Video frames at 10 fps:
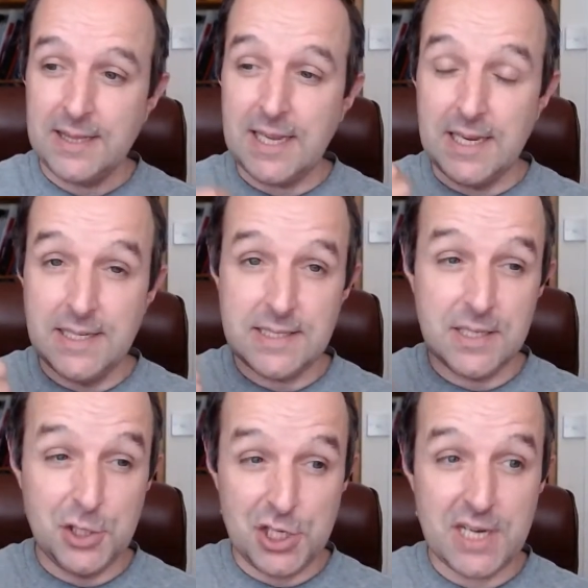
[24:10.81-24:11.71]
that is
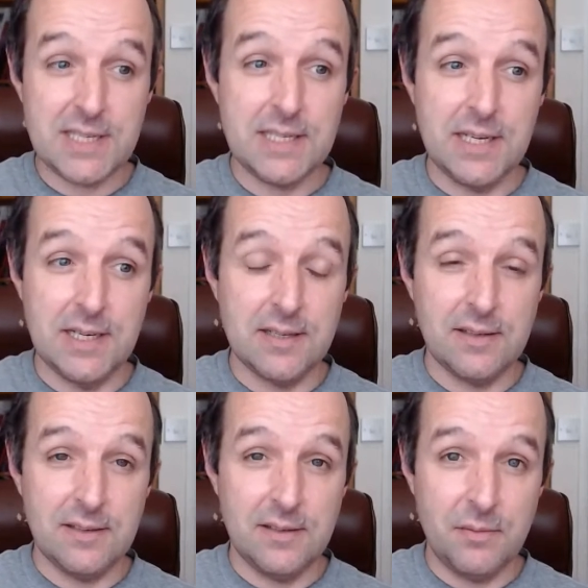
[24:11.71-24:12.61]
suggested
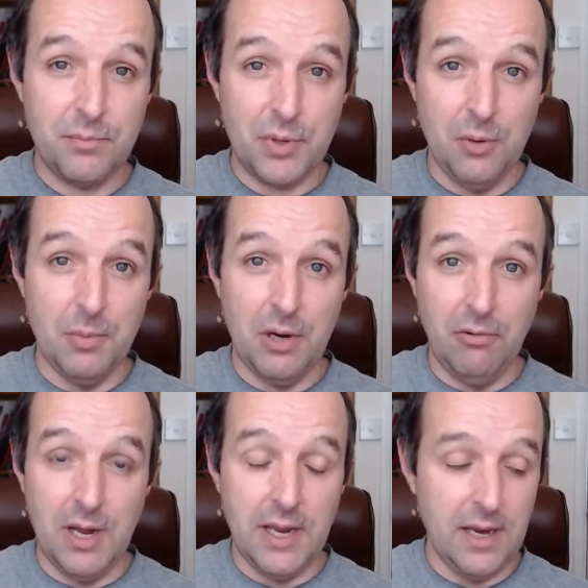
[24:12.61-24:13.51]

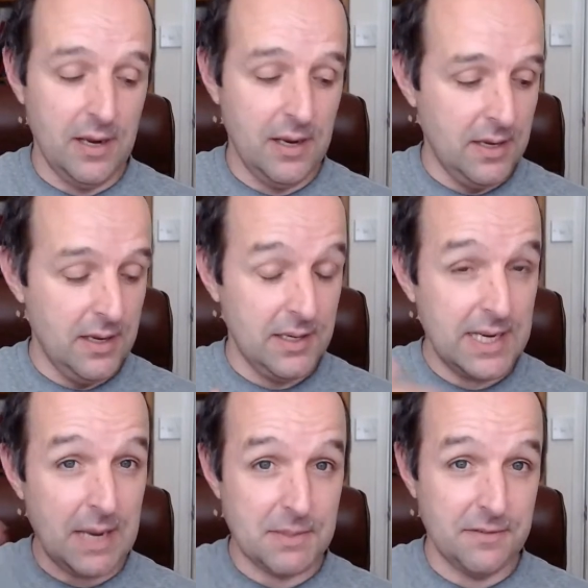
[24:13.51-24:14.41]
promo rate,
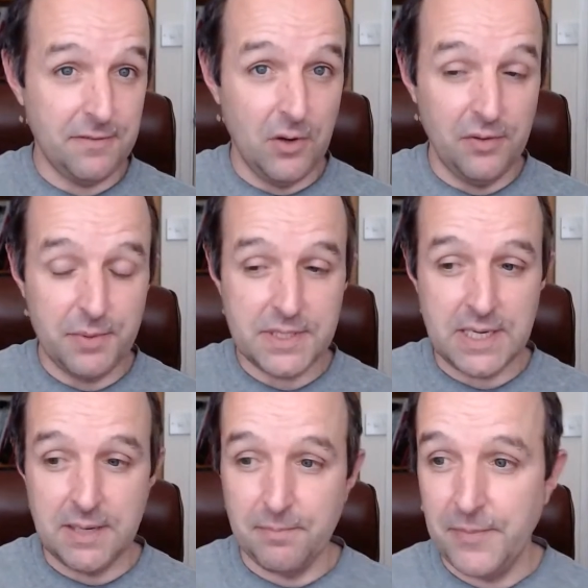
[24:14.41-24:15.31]
capped at
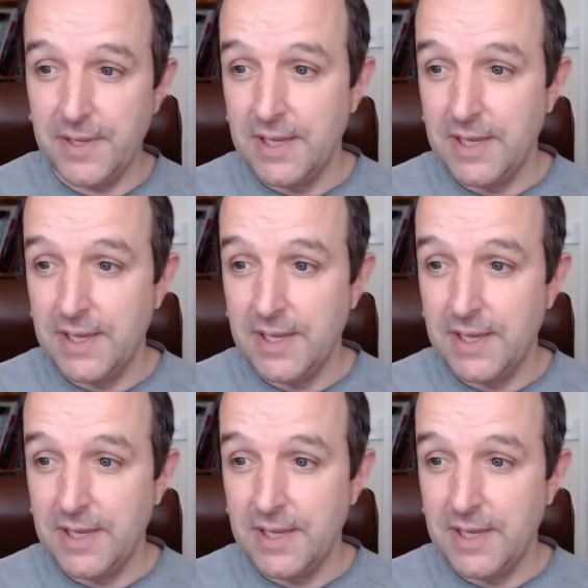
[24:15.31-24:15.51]
5%.